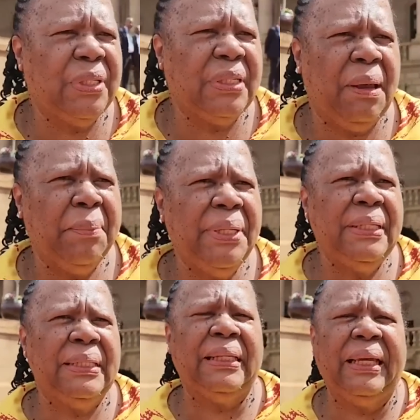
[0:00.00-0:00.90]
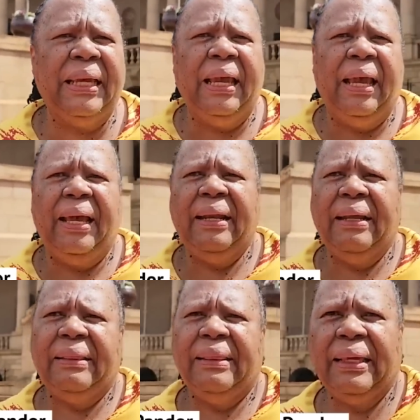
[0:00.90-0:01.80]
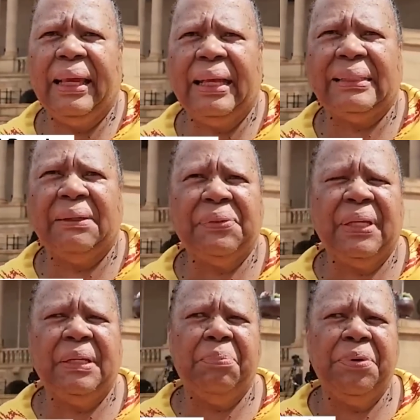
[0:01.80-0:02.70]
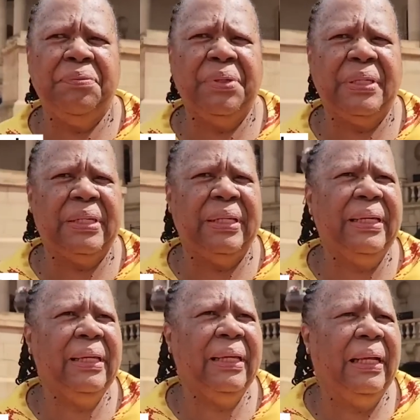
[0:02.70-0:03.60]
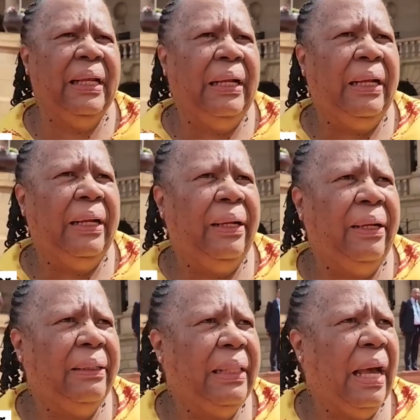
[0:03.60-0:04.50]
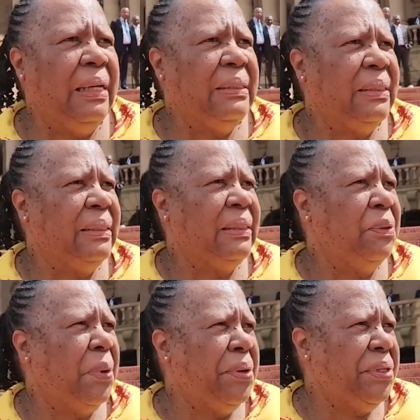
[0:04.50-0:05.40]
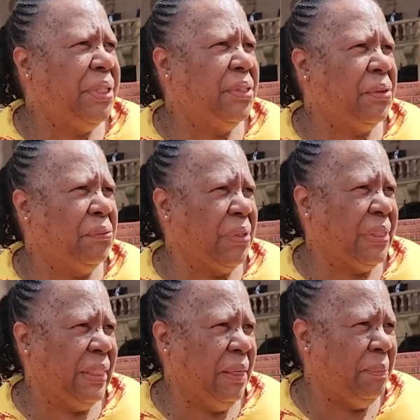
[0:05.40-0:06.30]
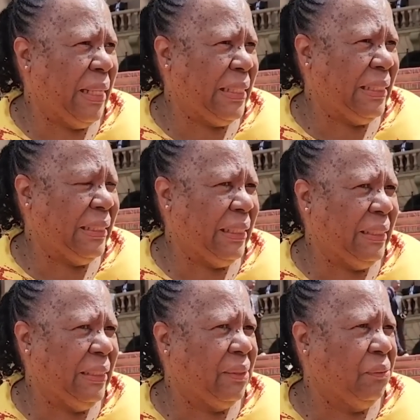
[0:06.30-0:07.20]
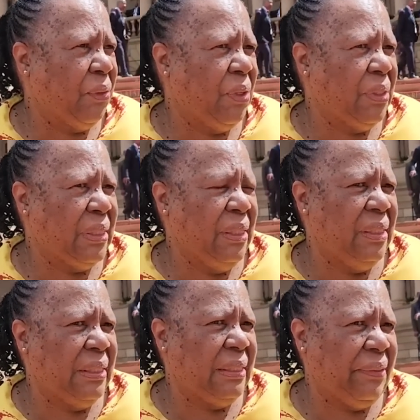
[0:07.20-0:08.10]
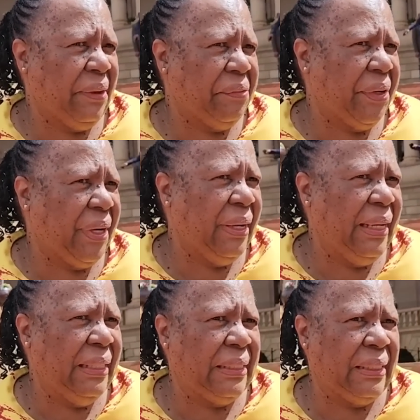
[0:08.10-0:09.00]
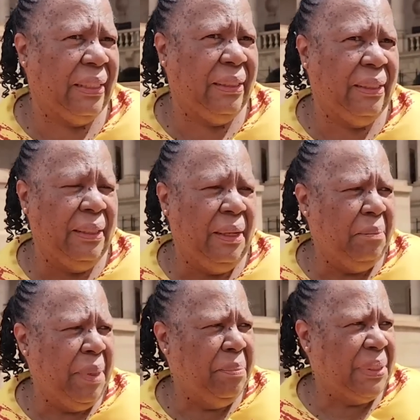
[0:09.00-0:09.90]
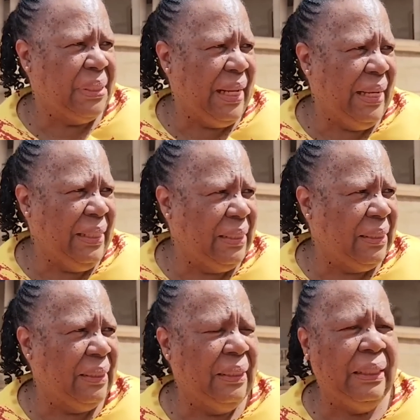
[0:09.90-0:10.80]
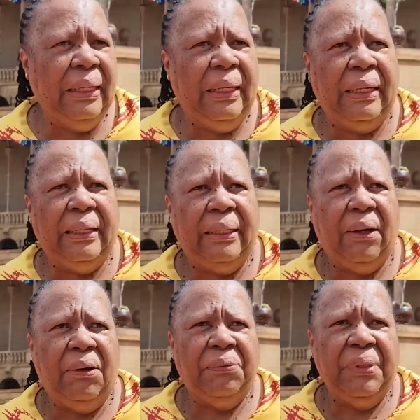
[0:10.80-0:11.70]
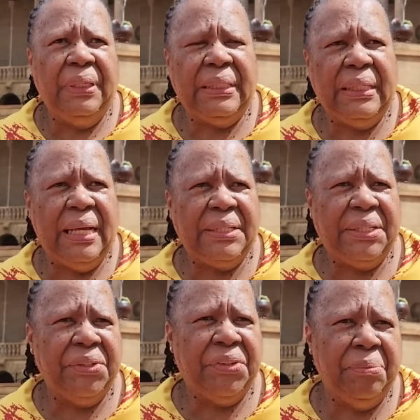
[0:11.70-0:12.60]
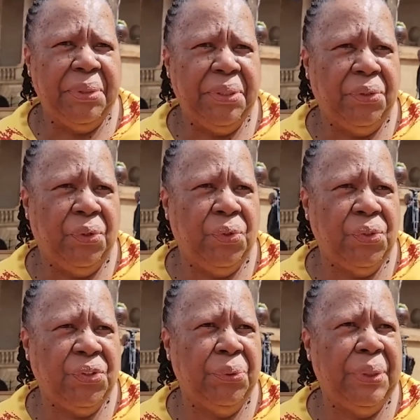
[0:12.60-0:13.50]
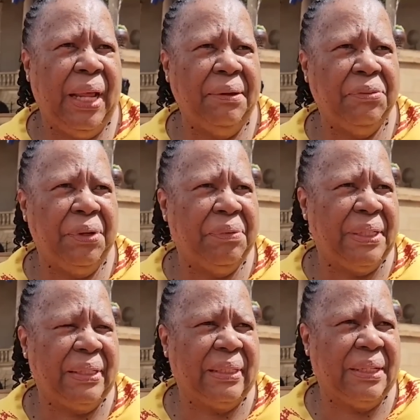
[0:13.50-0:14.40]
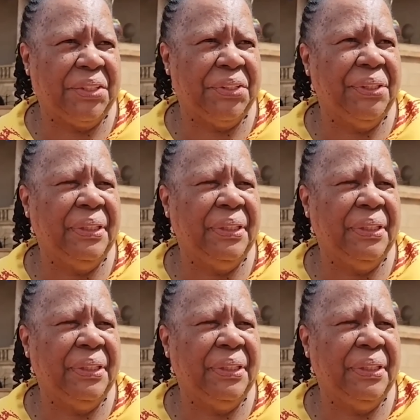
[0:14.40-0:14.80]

summit, and I think, as I've said previously, the ICC warrant is obviously a matter that is of concern. South Africa is a member state of the International Criminal Court, so we'll have to have a discussion